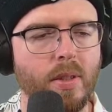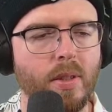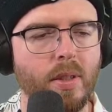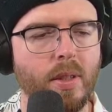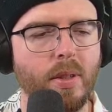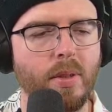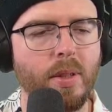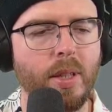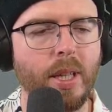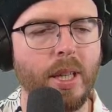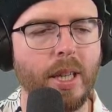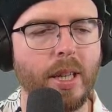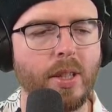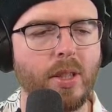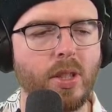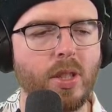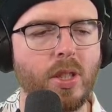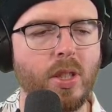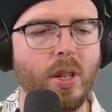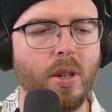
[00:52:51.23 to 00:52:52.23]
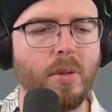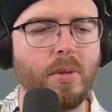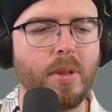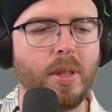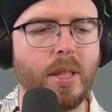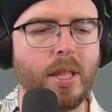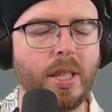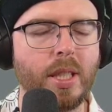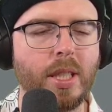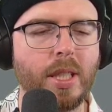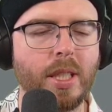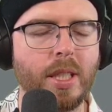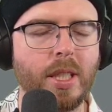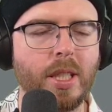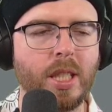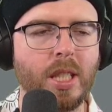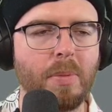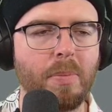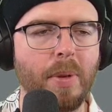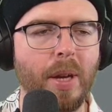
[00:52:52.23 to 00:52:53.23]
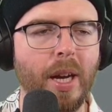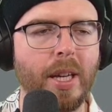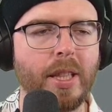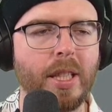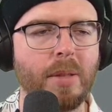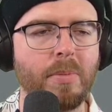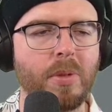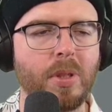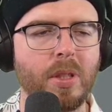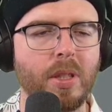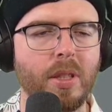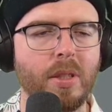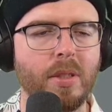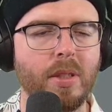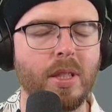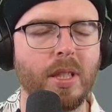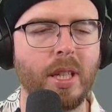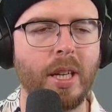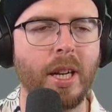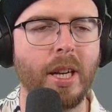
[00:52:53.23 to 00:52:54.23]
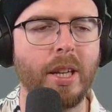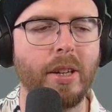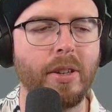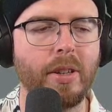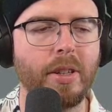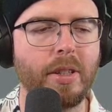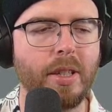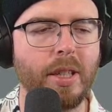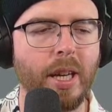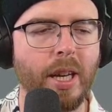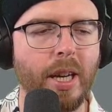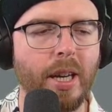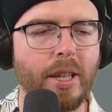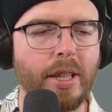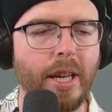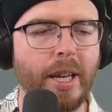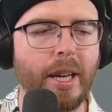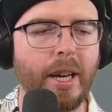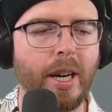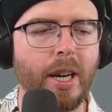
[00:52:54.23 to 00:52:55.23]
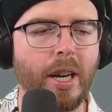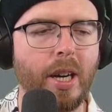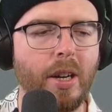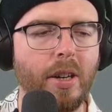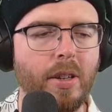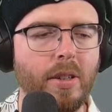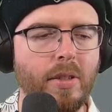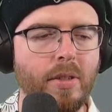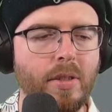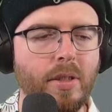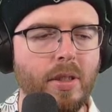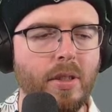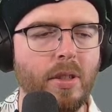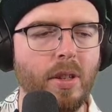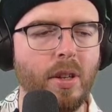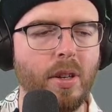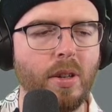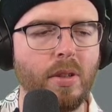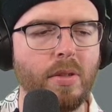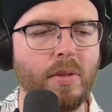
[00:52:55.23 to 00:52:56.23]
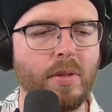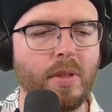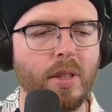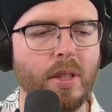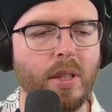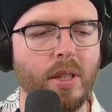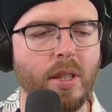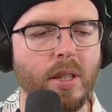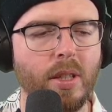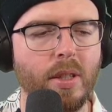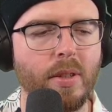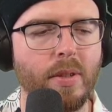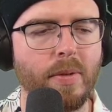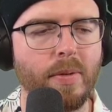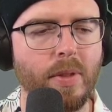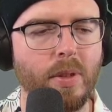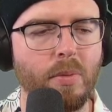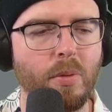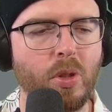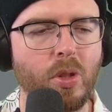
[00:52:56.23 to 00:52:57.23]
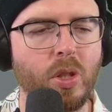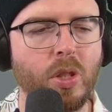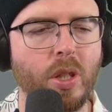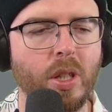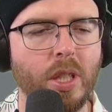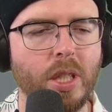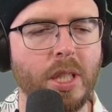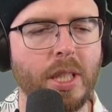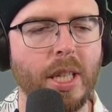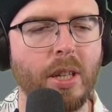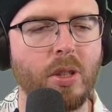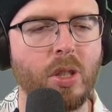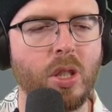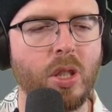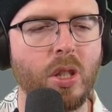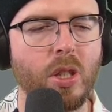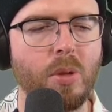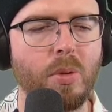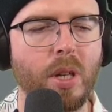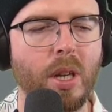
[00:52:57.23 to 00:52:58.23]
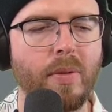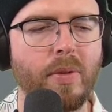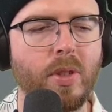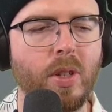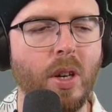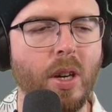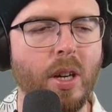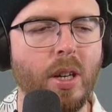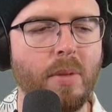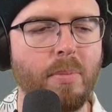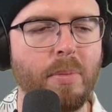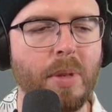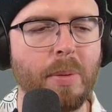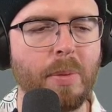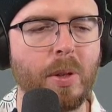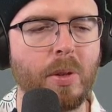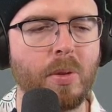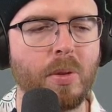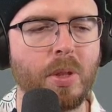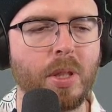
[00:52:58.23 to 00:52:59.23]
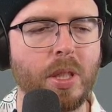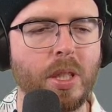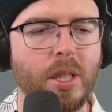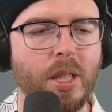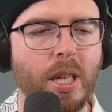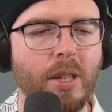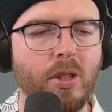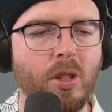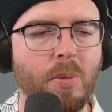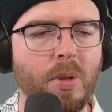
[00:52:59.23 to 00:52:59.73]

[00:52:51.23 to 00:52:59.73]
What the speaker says: Okay, so this is just about them sort of declaring how they are, you know. What you got to say, I'll show you what I've got. Meet my rules, it's time to be